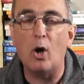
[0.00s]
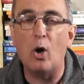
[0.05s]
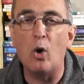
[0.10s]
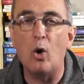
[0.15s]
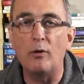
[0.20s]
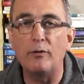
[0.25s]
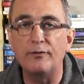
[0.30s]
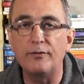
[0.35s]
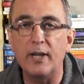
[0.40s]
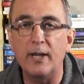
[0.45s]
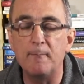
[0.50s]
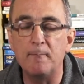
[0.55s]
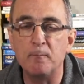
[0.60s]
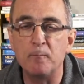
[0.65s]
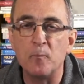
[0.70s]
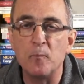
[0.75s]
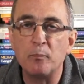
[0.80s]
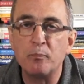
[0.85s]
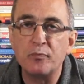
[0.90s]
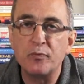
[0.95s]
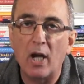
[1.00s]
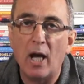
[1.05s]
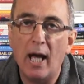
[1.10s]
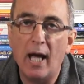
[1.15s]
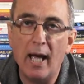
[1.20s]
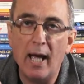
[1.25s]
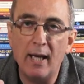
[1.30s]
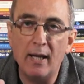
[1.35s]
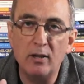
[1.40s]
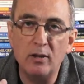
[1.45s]
Often
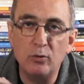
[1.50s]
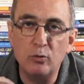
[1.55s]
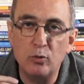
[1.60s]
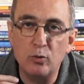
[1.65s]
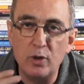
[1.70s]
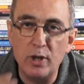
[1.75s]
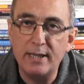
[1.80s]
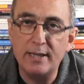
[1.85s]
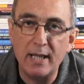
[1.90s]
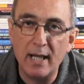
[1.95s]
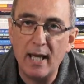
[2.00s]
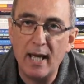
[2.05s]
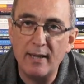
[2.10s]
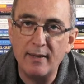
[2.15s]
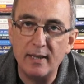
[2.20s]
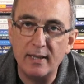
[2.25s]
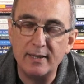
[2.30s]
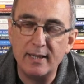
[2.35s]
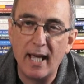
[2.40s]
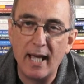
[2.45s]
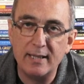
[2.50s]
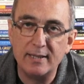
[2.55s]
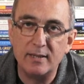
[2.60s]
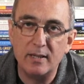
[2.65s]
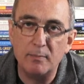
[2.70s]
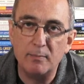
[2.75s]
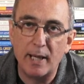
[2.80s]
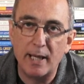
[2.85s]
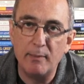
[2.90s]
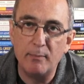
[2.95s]
reading the text of the
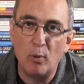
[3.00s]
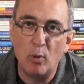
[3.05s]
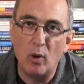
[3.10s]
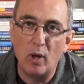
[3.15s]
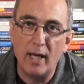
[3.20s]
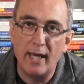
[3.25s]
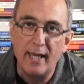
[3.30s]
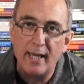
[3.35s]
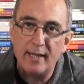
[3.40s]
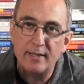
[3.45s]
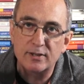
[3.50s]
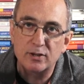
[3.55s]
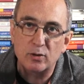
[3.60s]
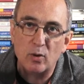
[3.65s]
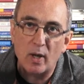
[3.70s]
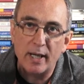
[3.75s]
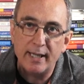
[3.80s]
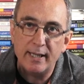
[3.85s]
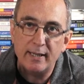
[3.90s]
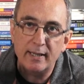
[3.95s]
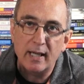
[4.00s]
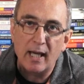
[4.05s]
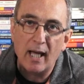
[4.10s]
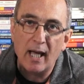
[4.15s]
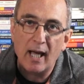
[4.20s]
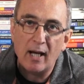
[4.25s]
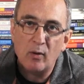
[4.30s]
Bible is like